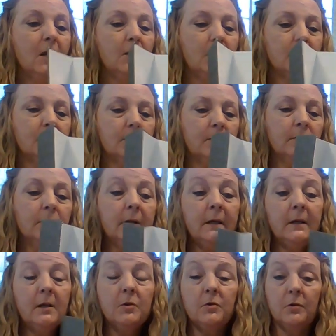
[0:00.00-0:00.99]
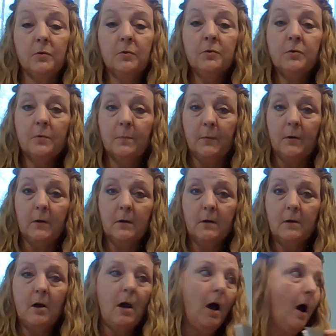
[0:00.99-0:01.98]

You certainly could use your book